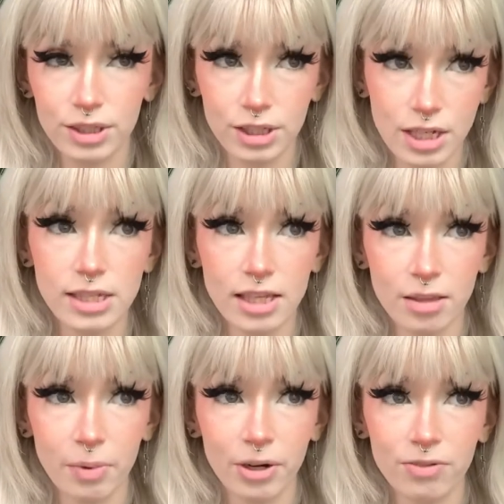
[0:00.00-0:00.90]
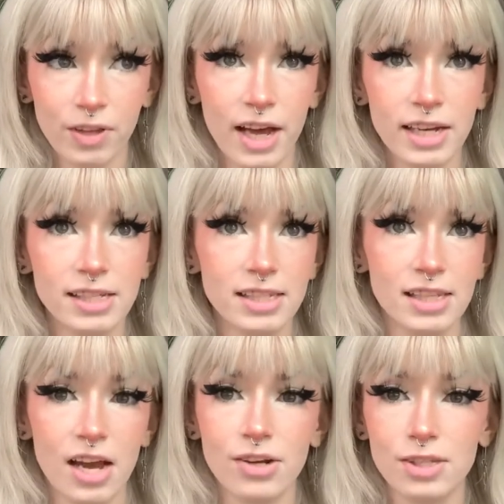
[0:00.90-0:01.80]
to see the butterflies.
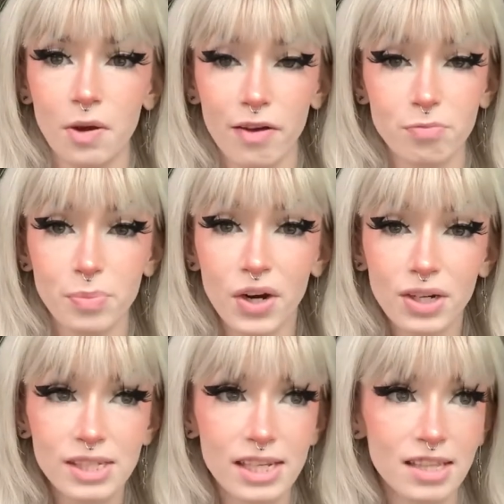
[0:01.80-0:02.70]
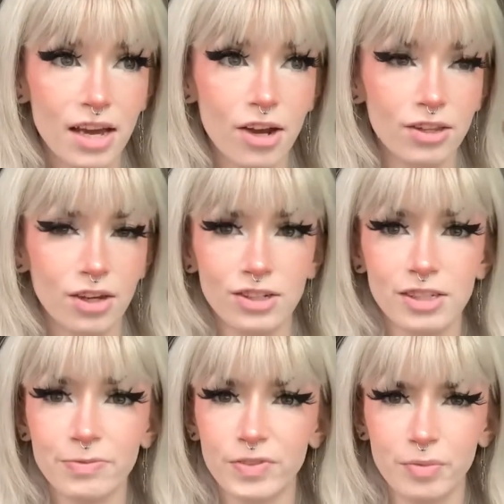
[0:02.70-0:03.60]
They also have birds in there. There's
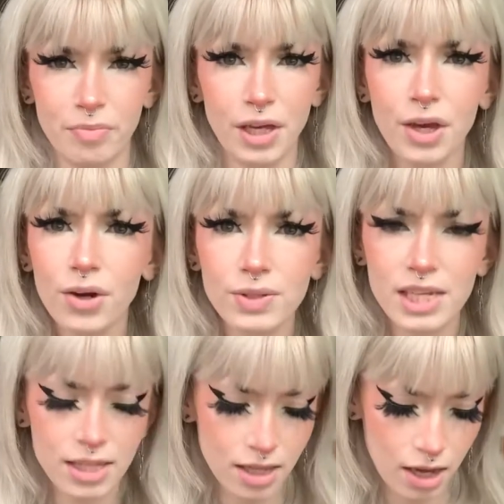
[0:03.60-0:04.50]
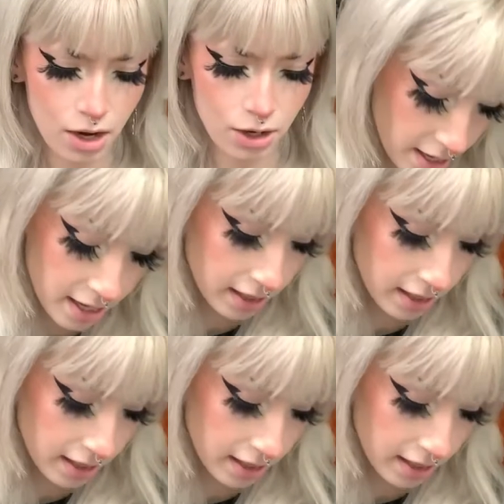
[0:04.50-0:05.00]
some flamingos in there.